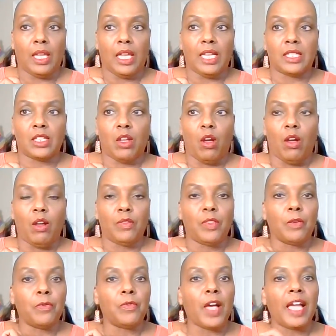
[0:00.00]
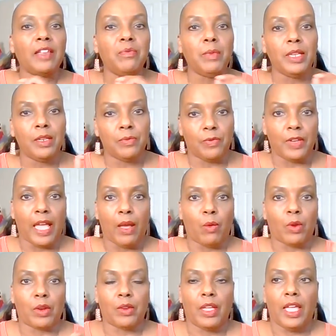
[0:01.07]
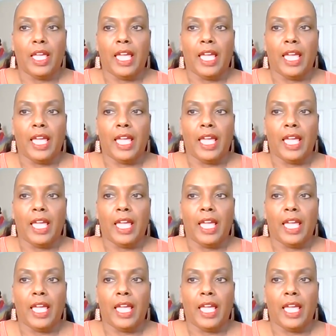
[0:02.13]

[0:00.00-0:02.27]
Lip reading: It's called the 5-minute flower.